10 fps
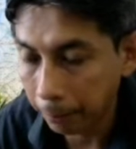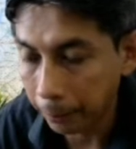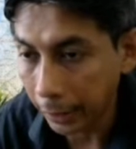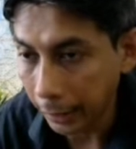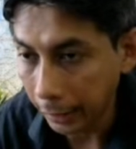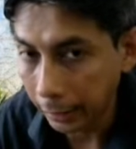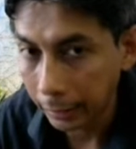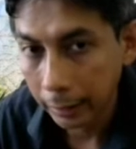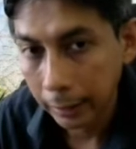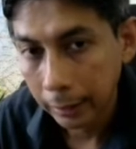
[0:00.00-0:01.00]
pre
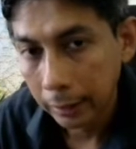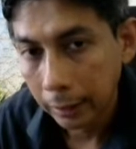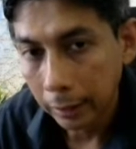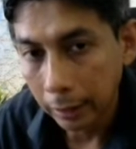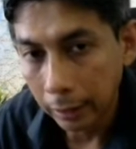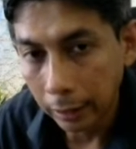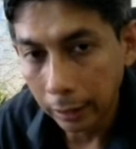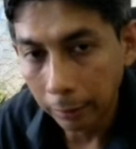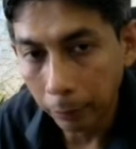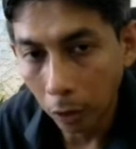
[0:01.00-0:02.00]

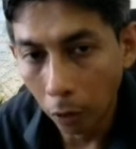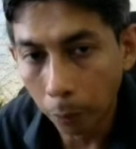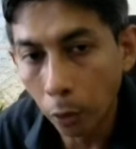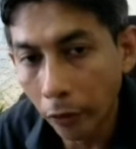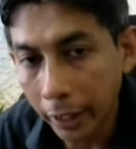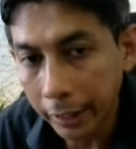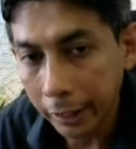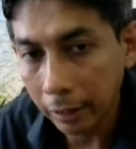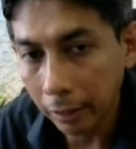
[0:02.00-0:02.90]
or provided